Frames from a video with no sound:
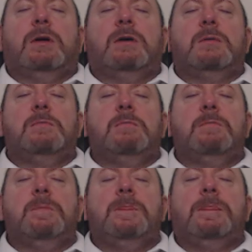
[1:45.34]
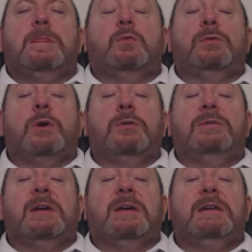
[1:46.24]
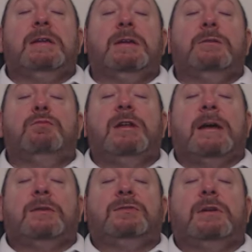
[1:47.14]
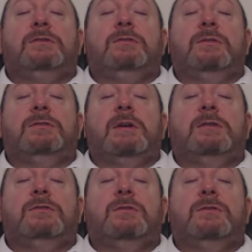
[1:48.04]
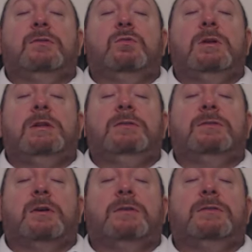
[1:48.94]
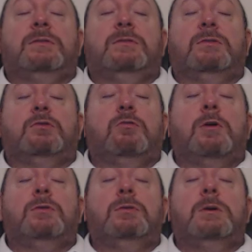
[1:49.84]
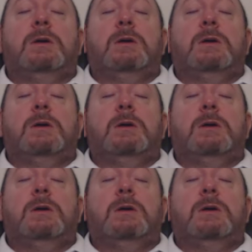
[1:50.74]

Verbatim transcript: Um, although the daily relaxation sessions are really starting to grow,